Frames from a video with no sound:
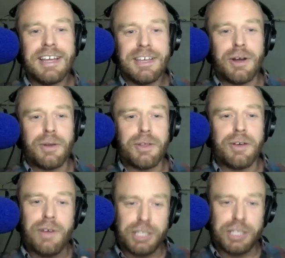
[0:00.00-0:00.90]
That
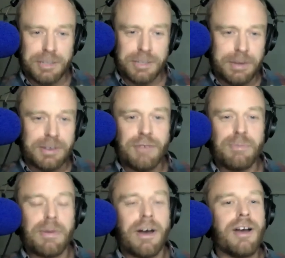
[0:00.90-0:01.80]
a virgin can
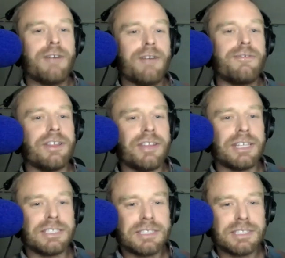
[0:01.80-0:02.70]
give birth, and that
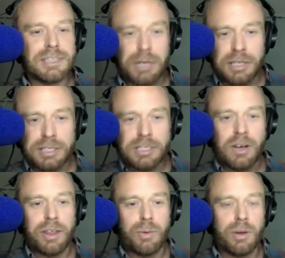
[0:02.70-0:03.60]
there's someone in the
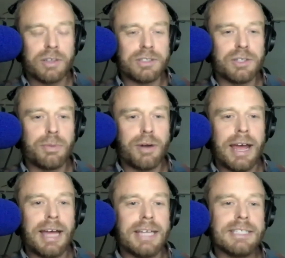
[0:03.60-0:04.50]
sky that will answer your
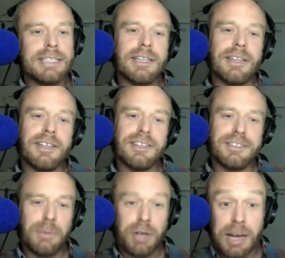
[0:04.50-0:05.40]
prayers, and that
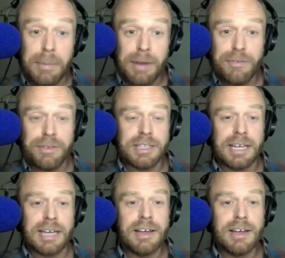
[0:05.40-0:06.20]
someone can come back from the dead.